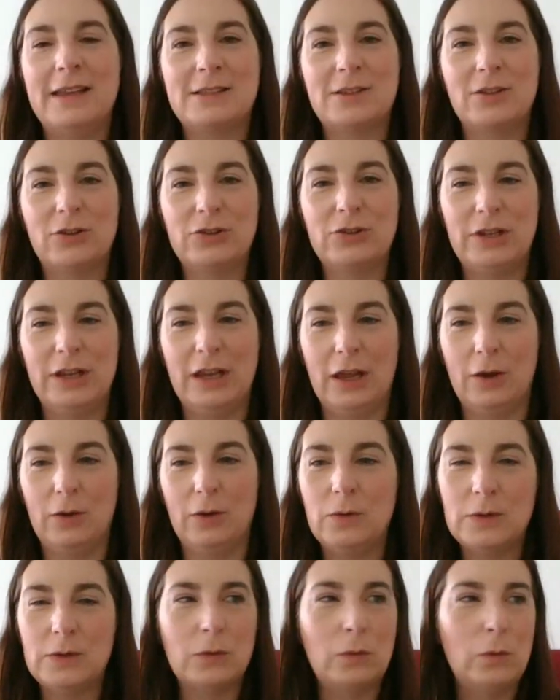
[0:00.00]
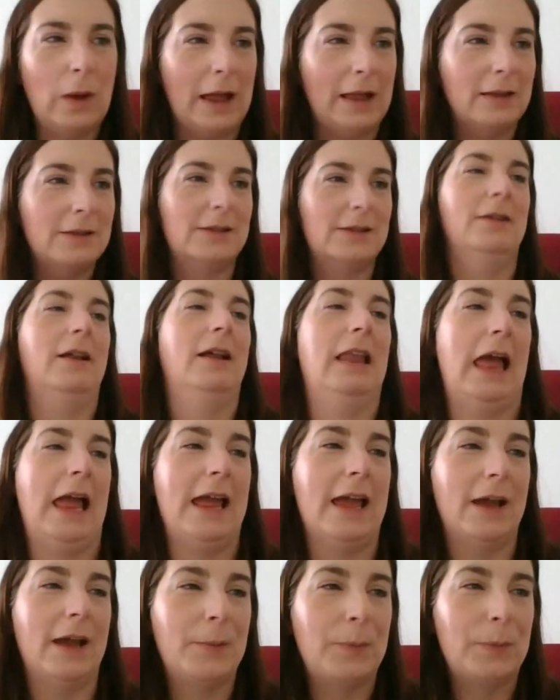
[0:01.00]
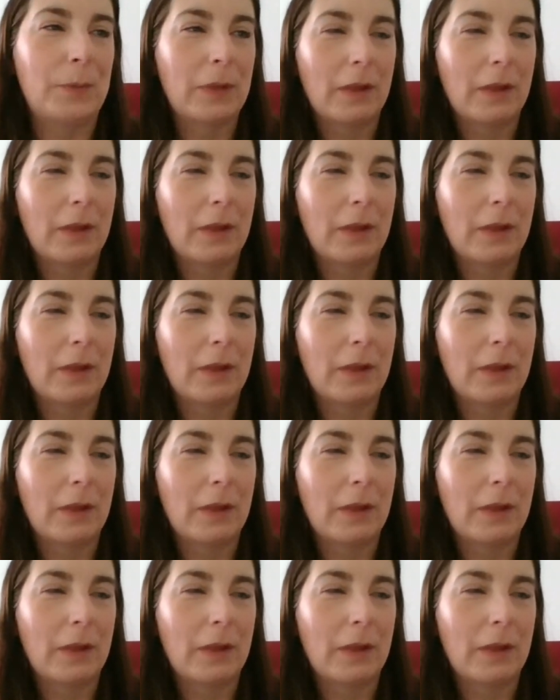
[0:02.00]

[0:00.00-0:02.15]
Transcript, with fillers: good news. Well done, Alea.